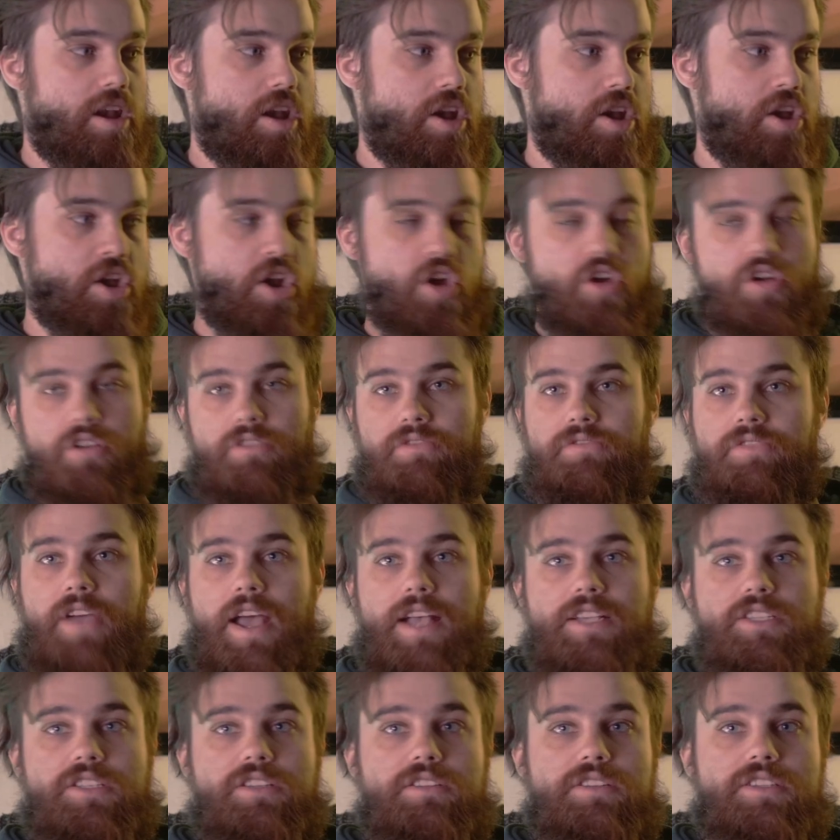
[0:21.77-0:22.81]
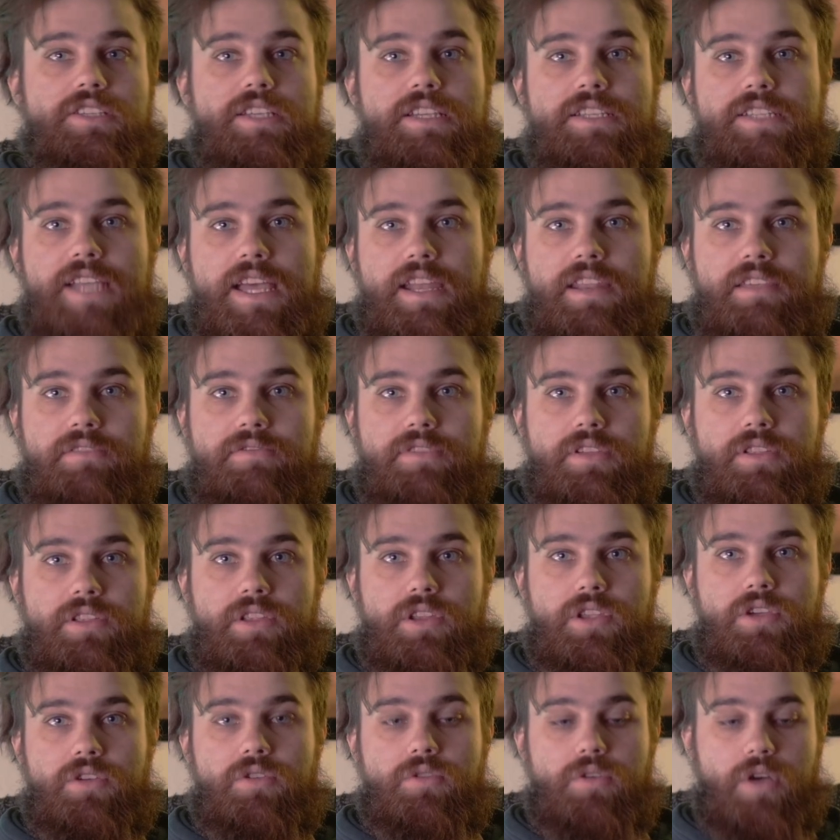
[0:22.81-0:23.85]
nerd fest to see Denis
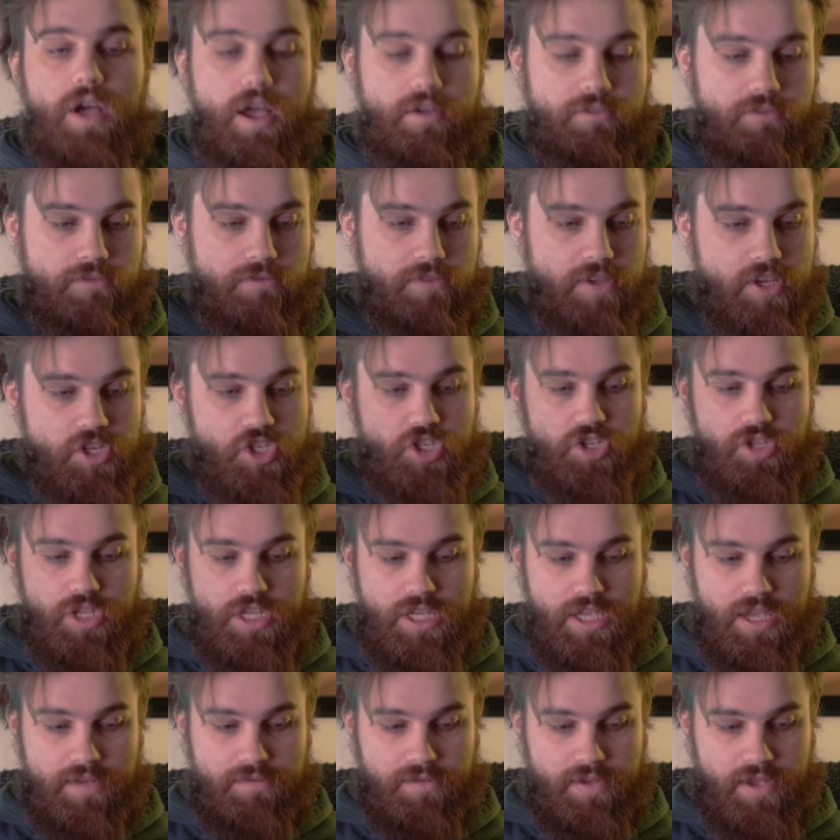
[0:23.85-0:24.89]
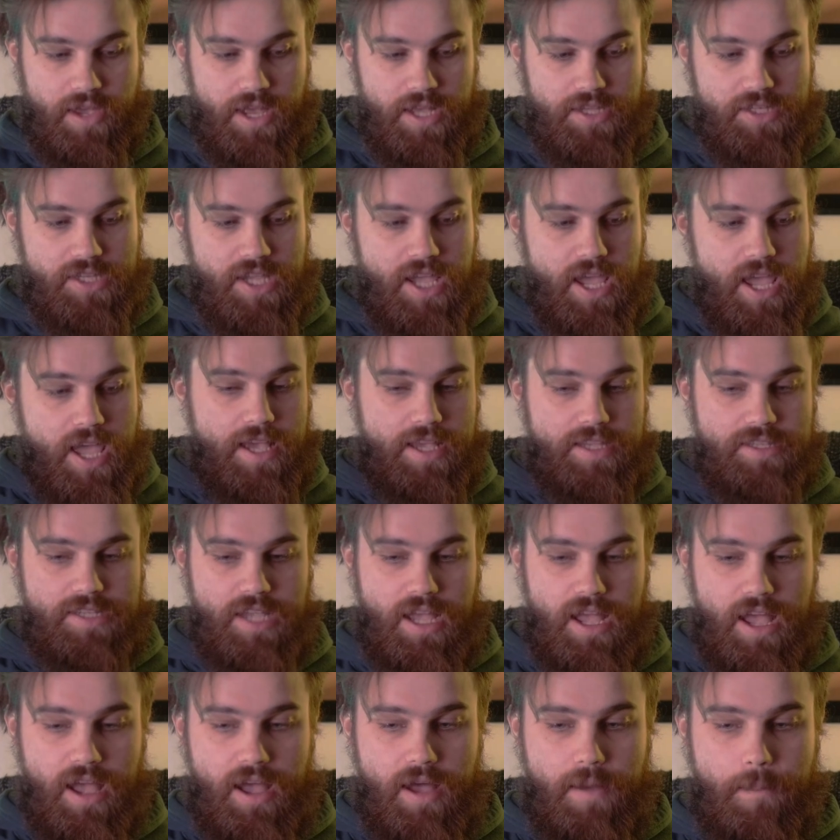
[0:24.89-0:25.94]
Villeneuve officially giving us
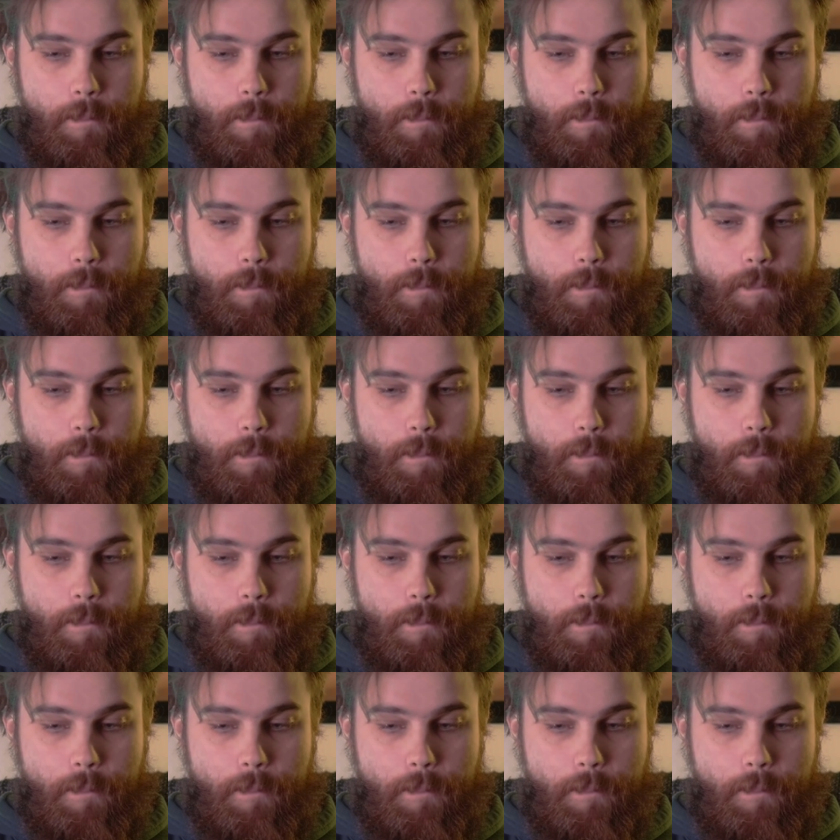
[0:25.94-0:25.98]
his